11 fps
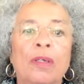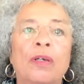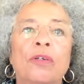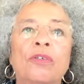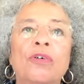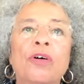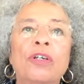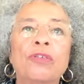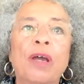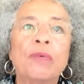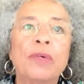Nor
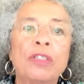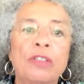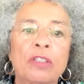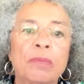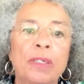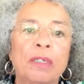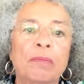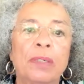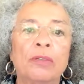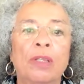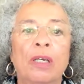do I wish to speak
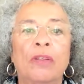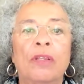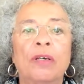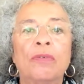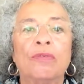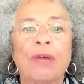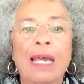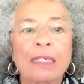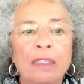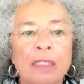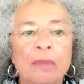about the
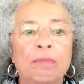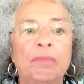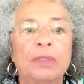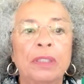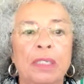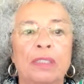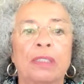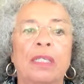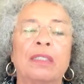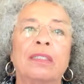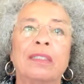rattling bullets
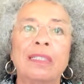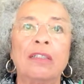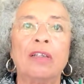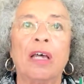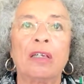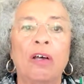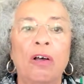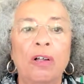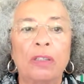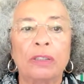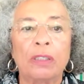that did not
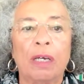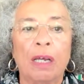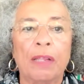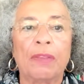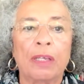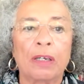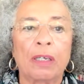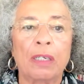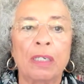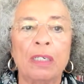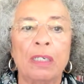halt on their
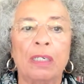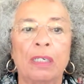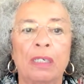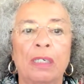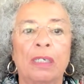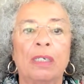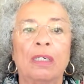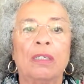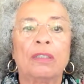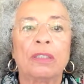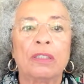keening
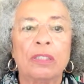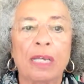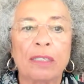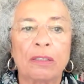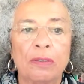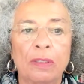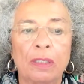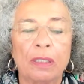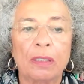trajectory.